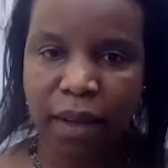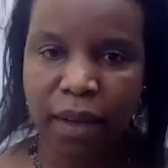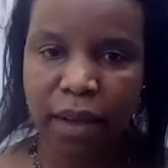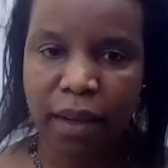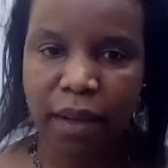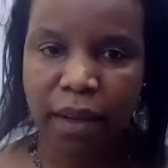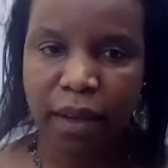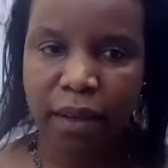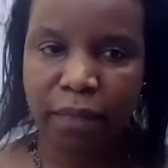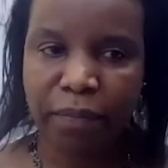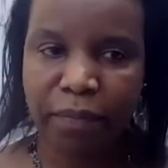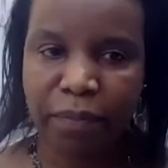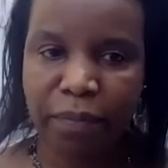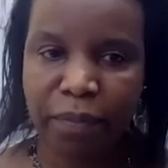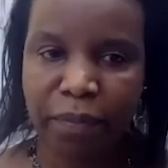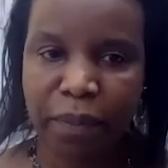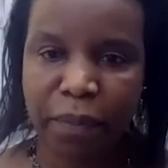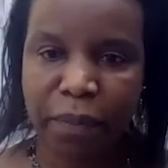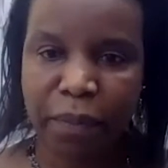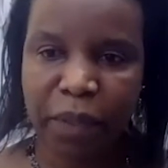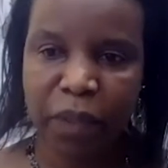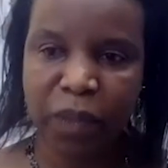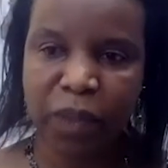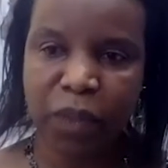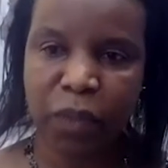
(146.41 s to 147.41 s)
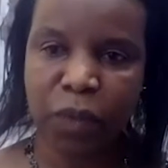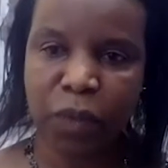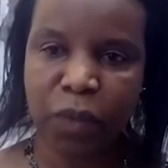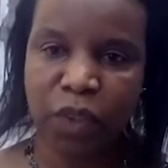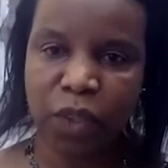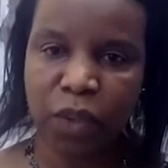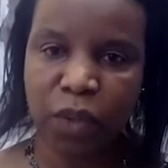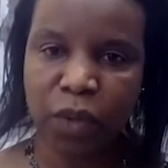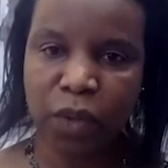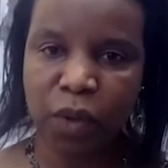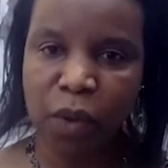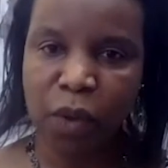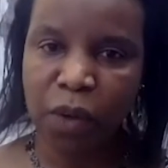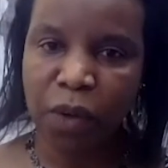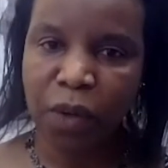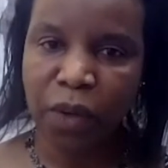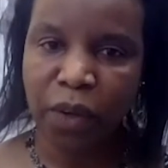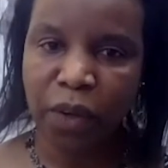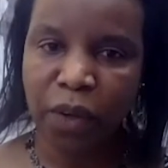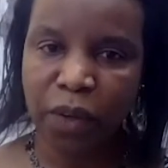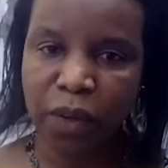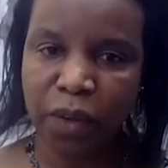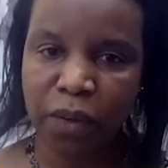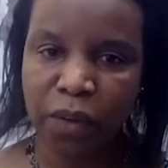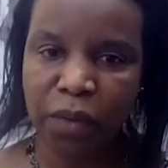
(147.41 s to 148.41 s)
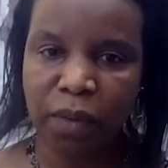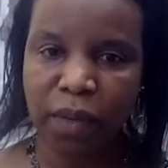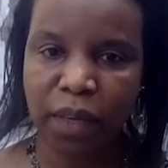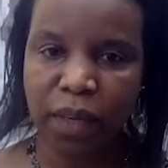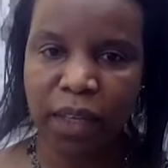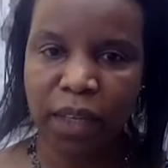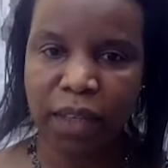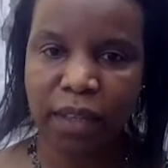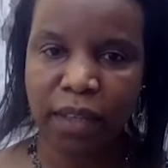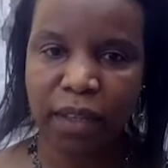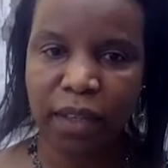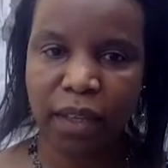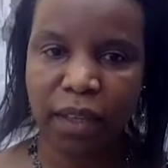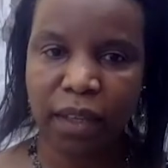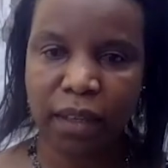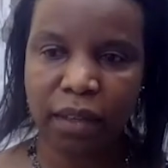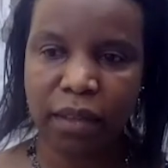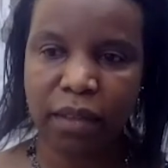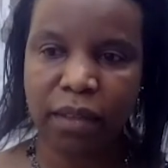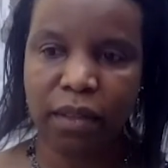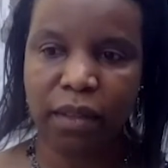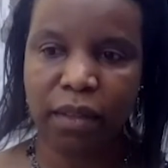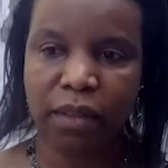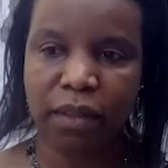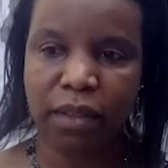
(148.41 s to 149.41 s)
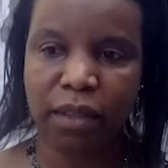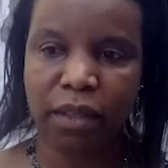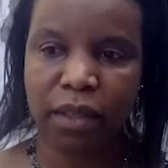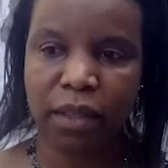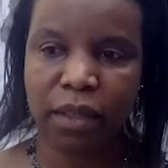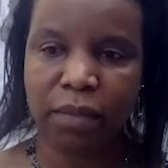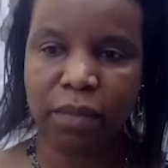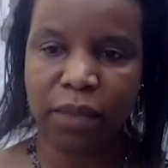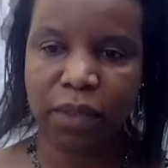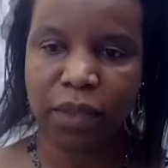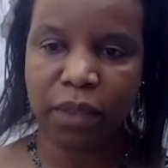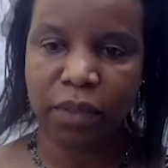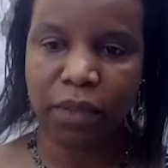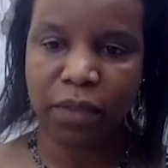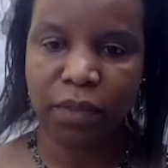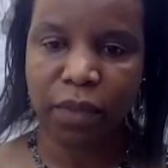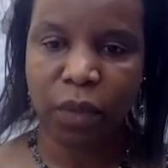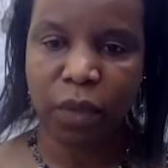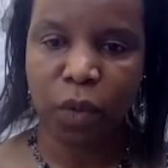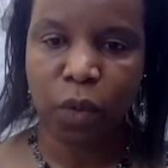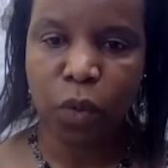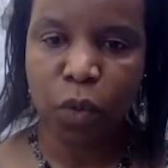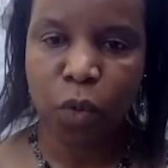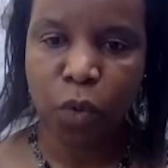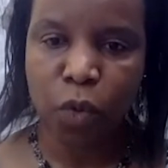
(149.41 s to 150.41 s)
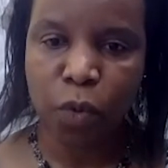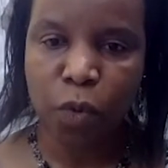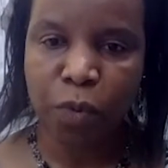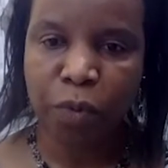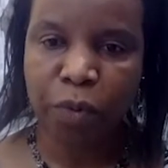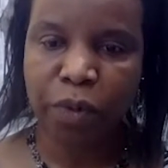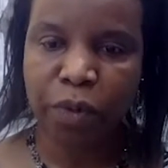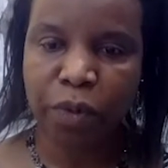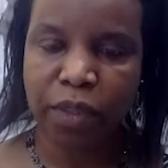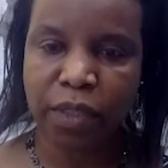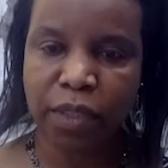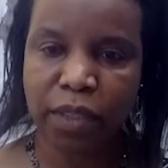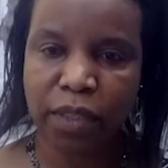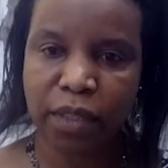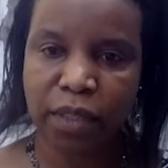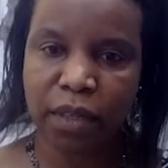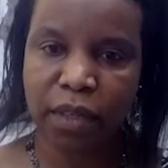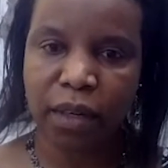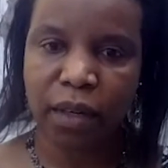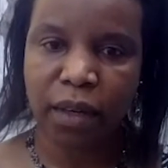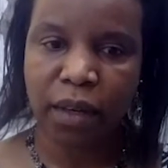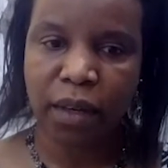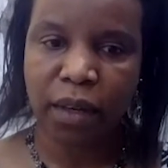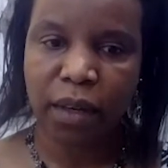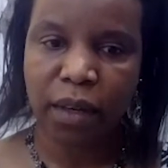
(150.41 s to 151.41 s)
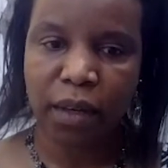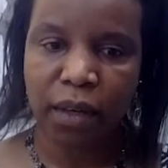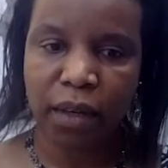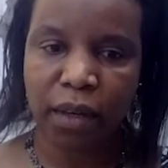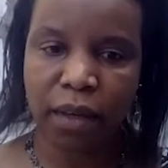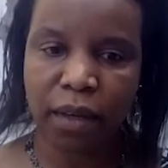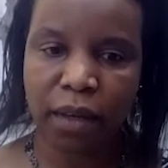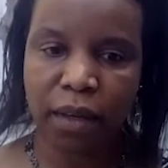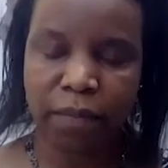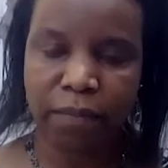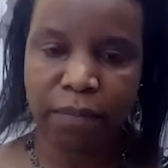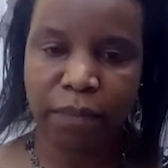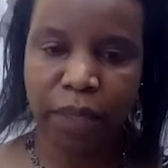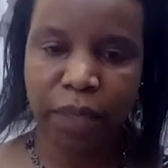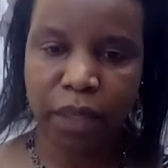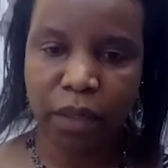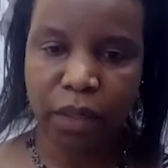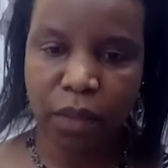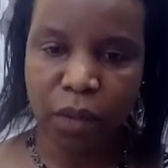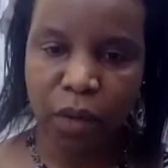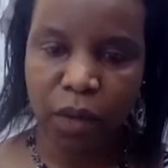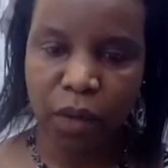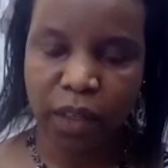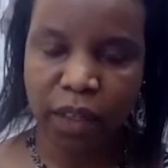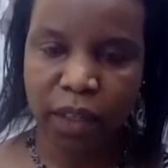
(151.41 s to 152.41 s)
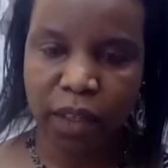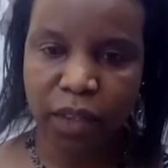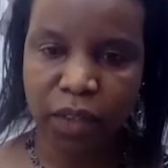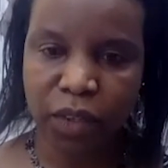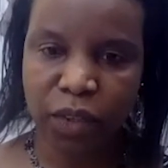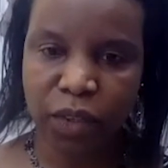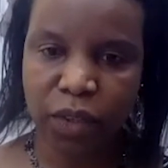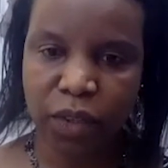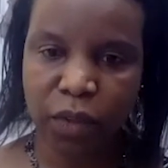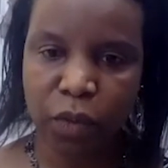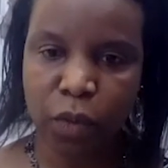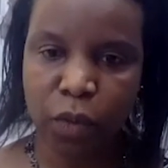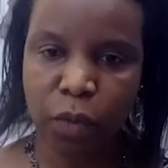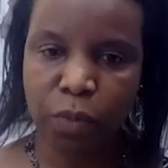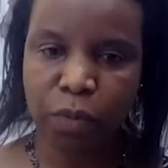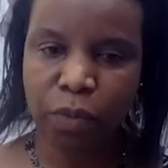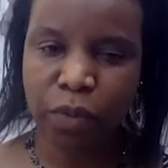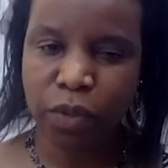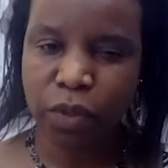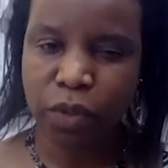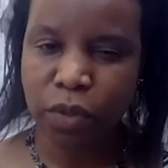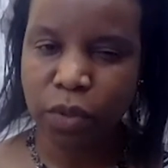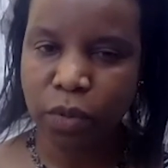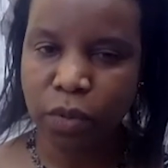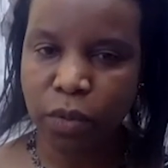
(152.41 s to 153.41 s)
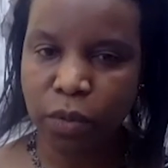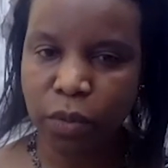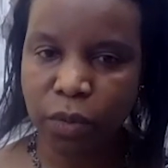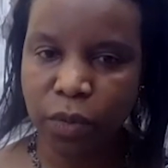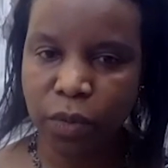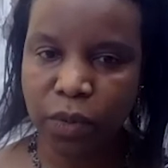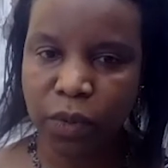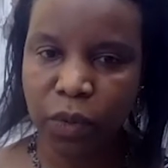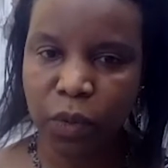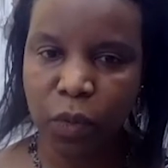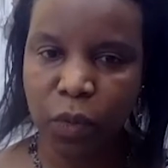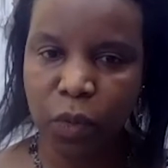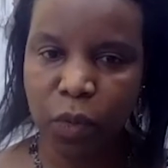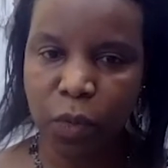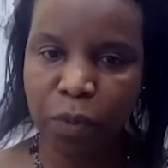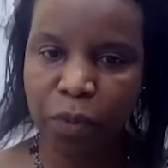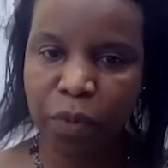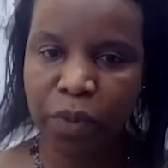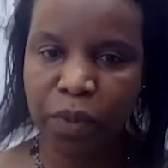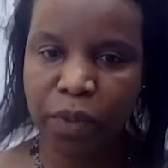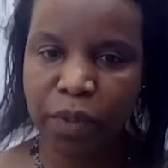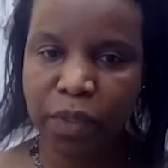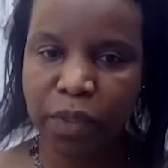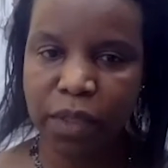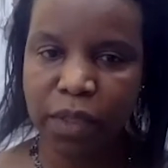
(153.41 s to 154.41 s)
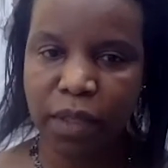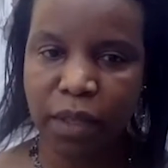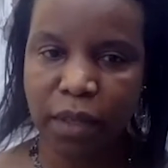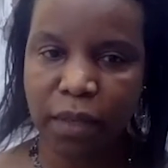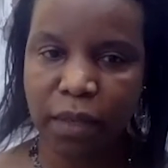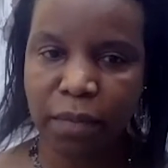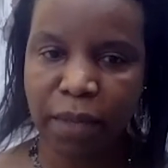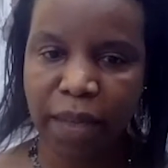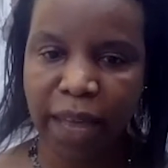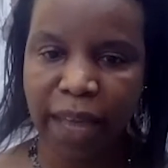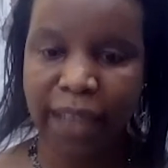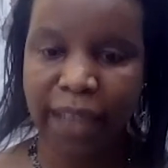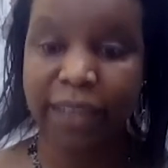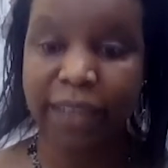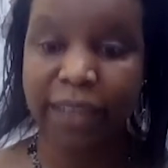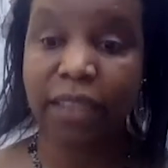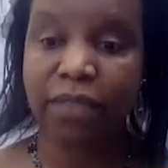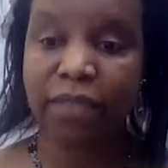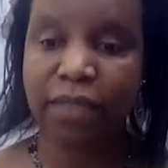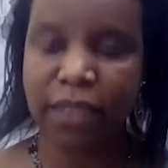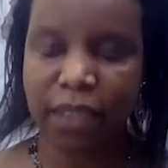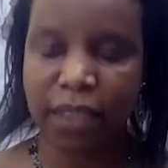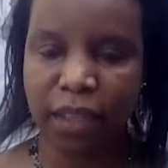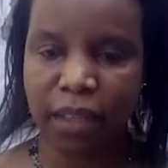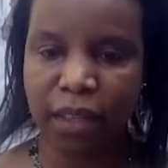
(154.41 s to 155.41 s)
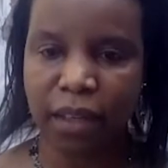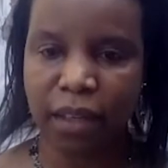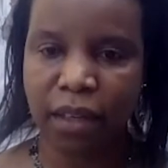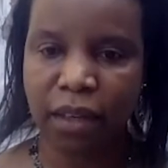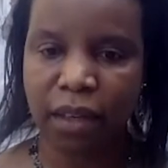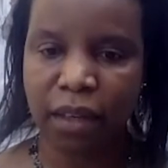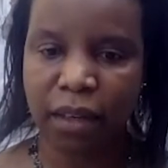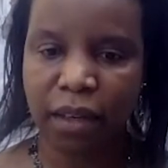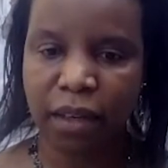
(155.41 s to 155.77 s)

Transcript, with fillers: Um, but because it was so long ago, I think in terms of corporate um, knowledge, corporate tools, corporate um, activity,